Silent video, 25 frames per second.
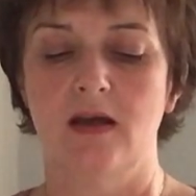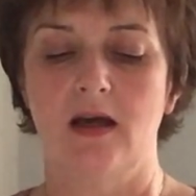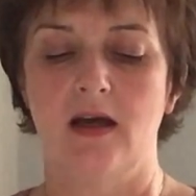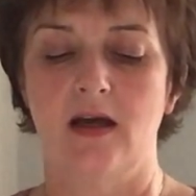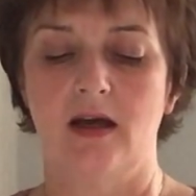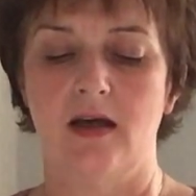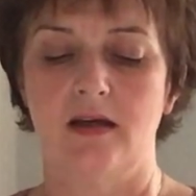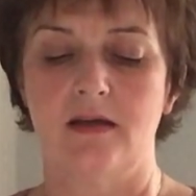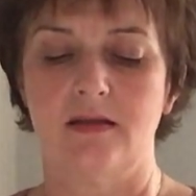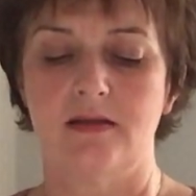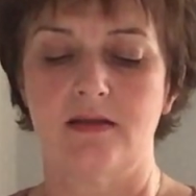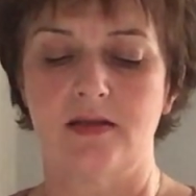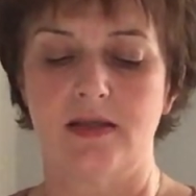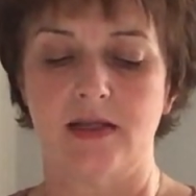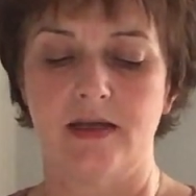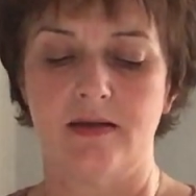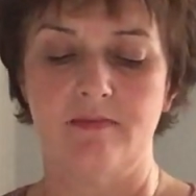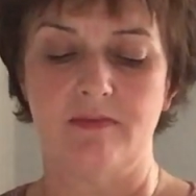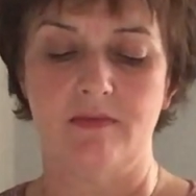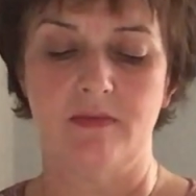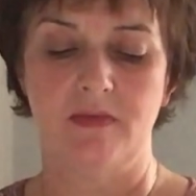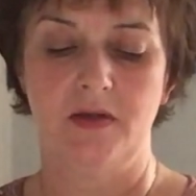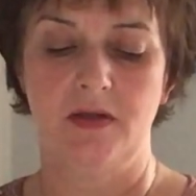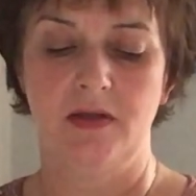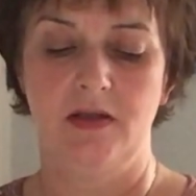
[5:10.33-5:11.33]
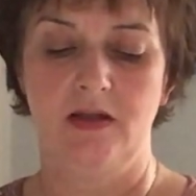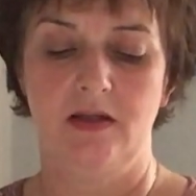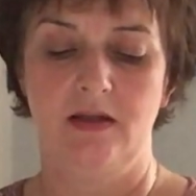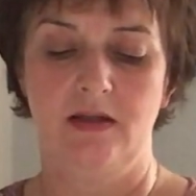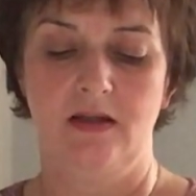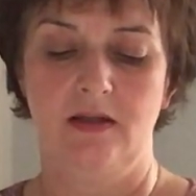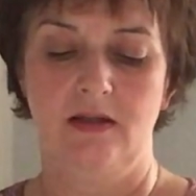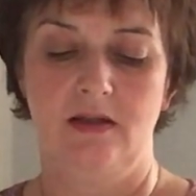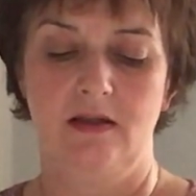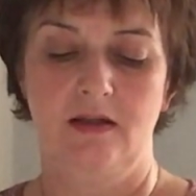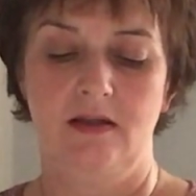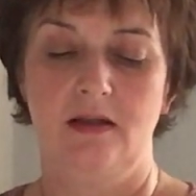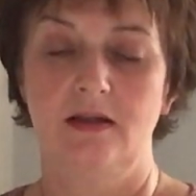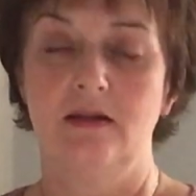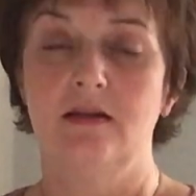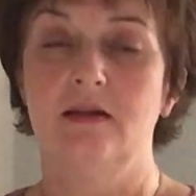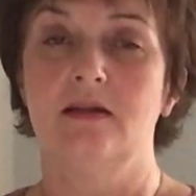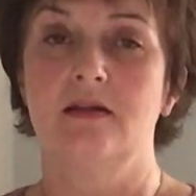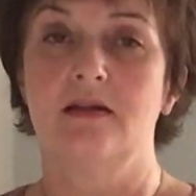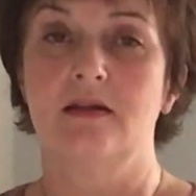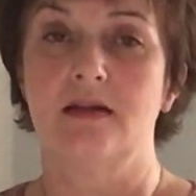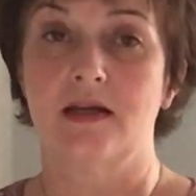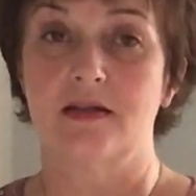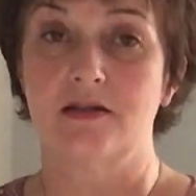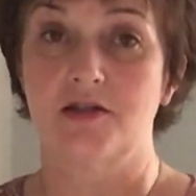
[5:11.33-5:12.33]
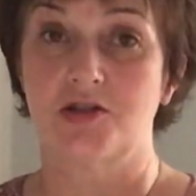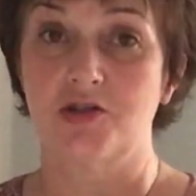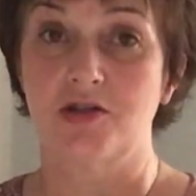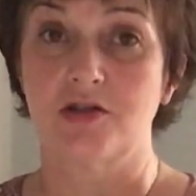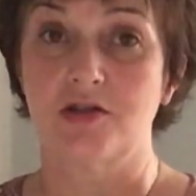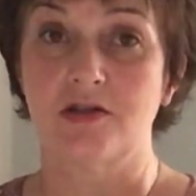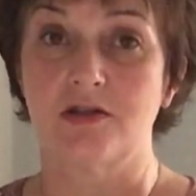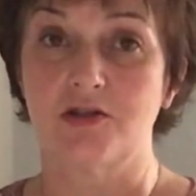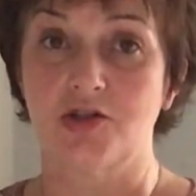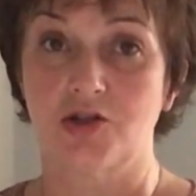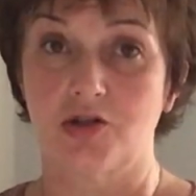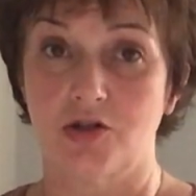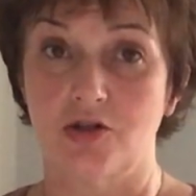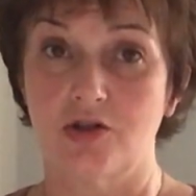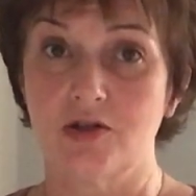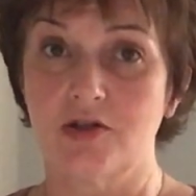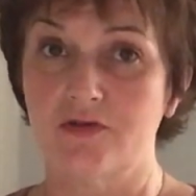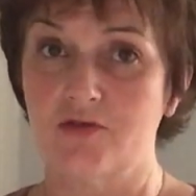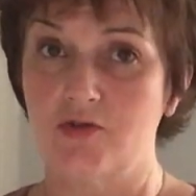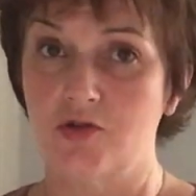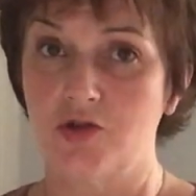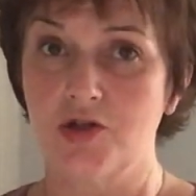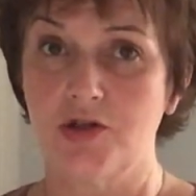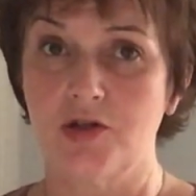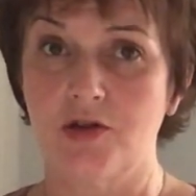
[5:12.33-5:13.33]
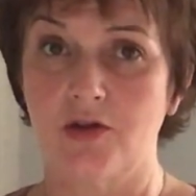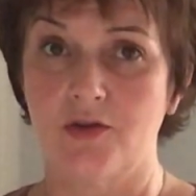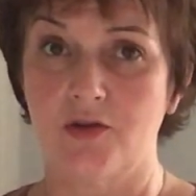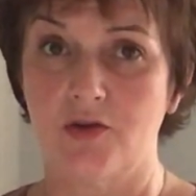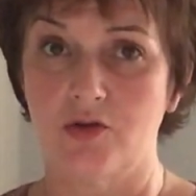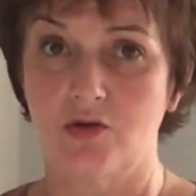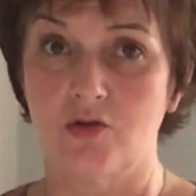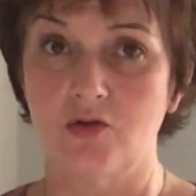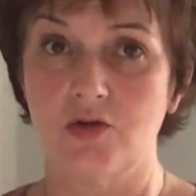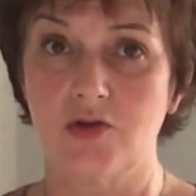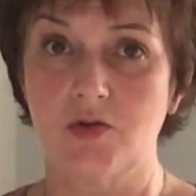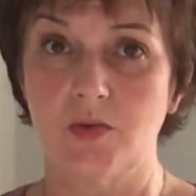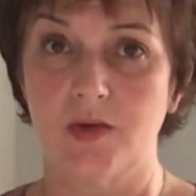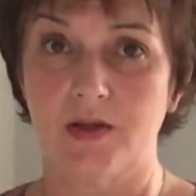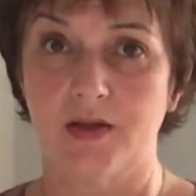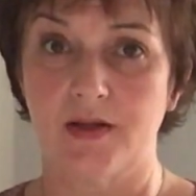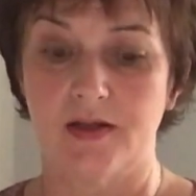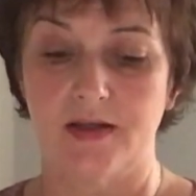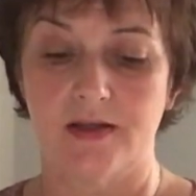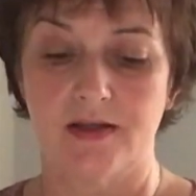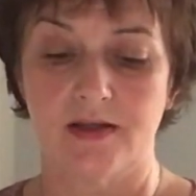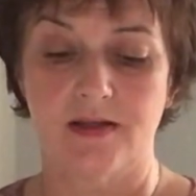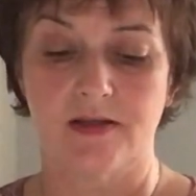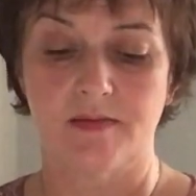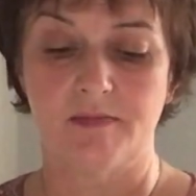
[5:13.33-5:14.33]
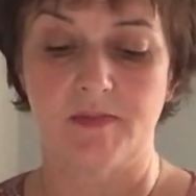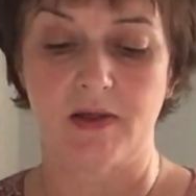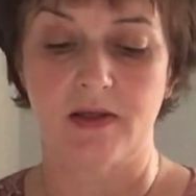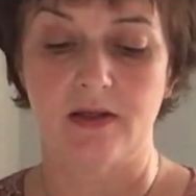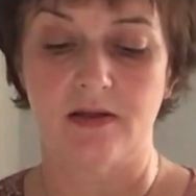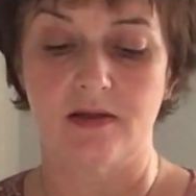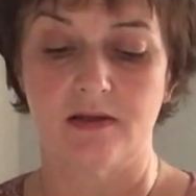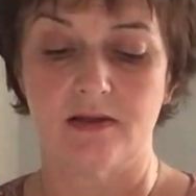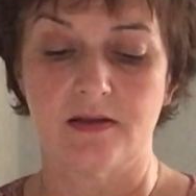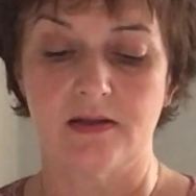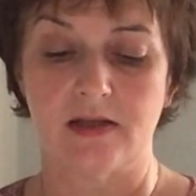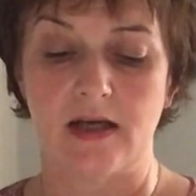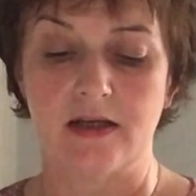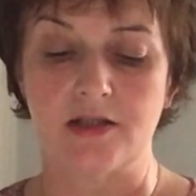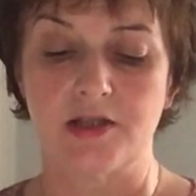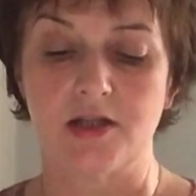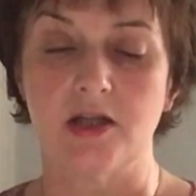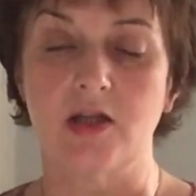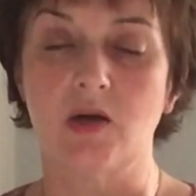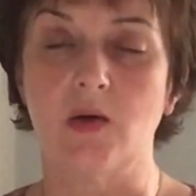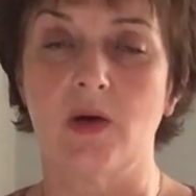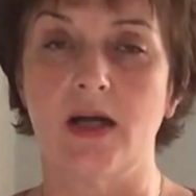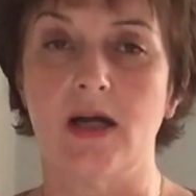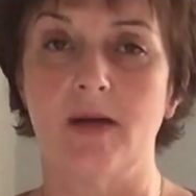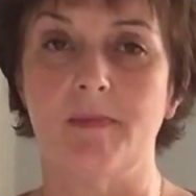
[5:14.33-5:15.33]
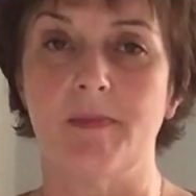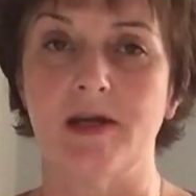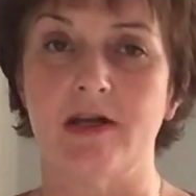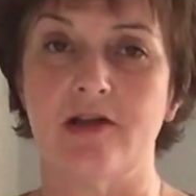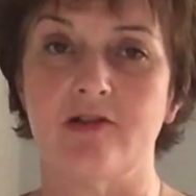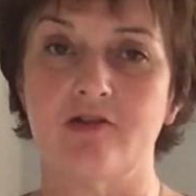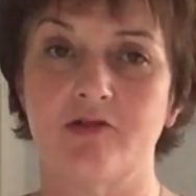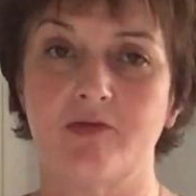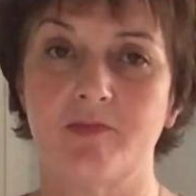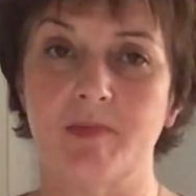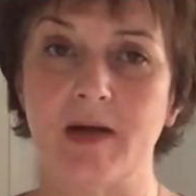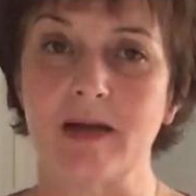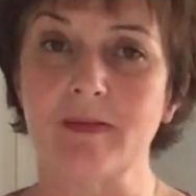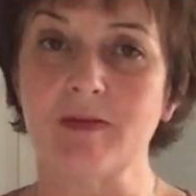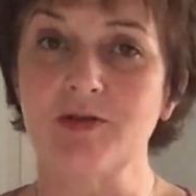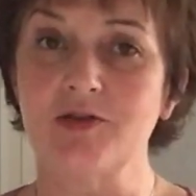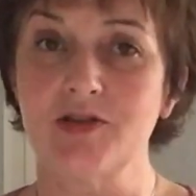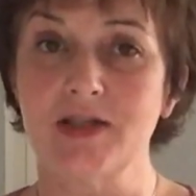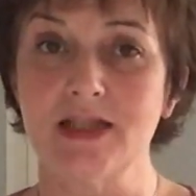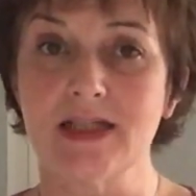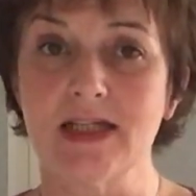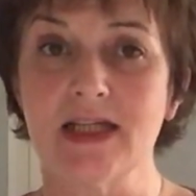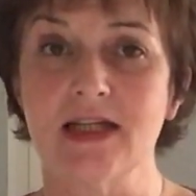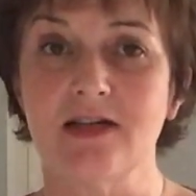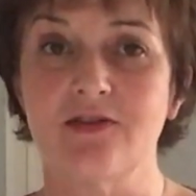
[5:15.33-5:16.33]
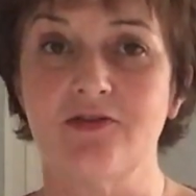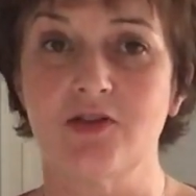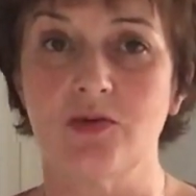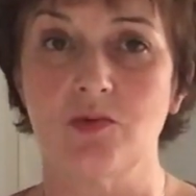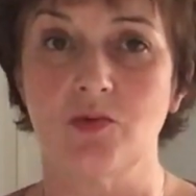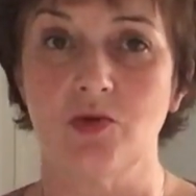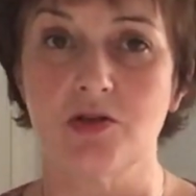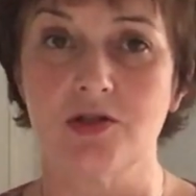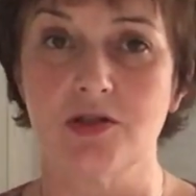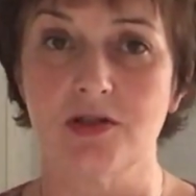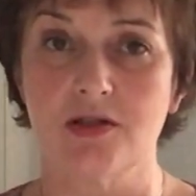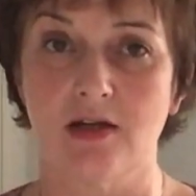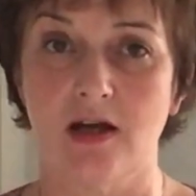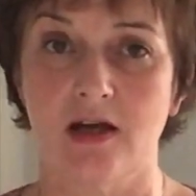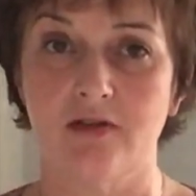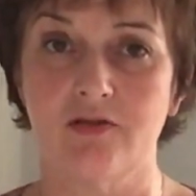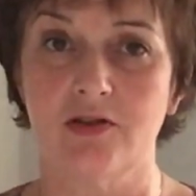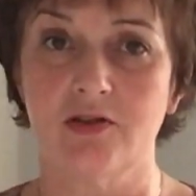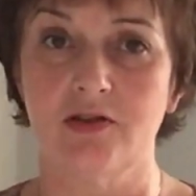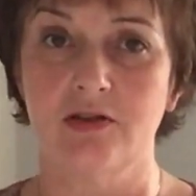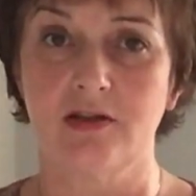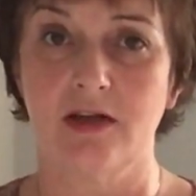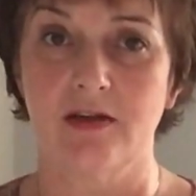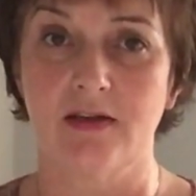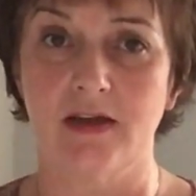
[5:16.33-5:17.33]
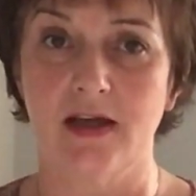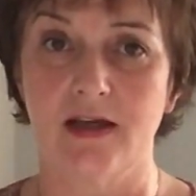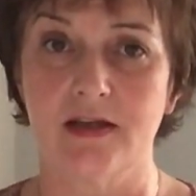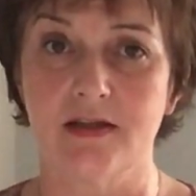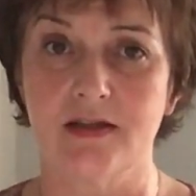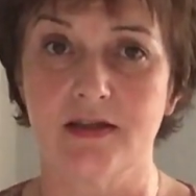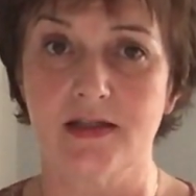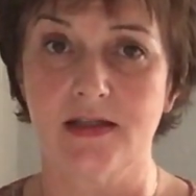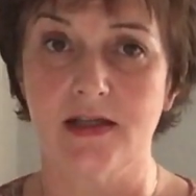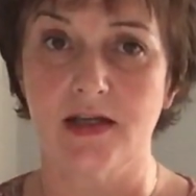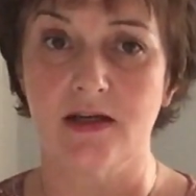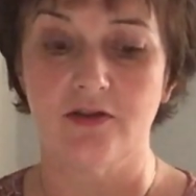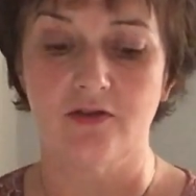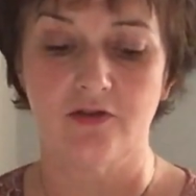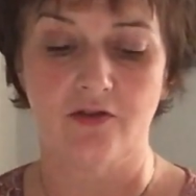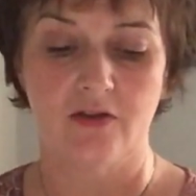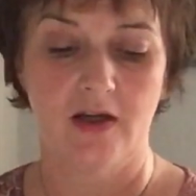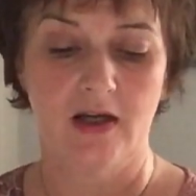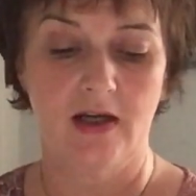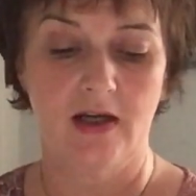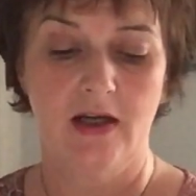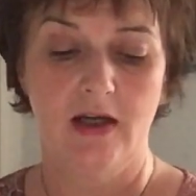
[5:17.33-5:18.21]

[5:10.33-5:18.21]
And that's just the short devotional that goes with this, but there's actually quite a bit of Bible reading if you want to have a look at that yourself.